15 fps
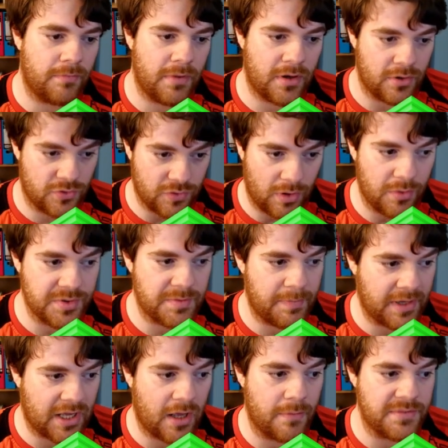controls
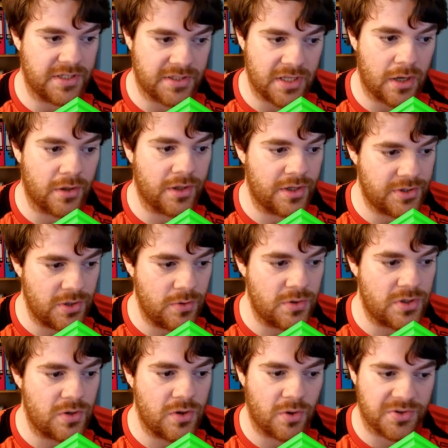becomes dull due
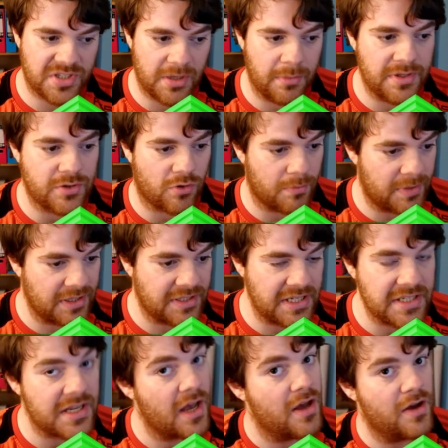to your summons or
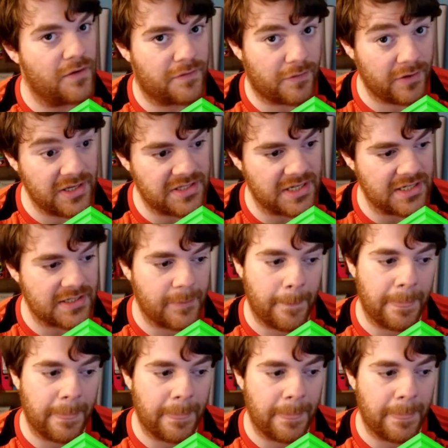abilities, freeze it.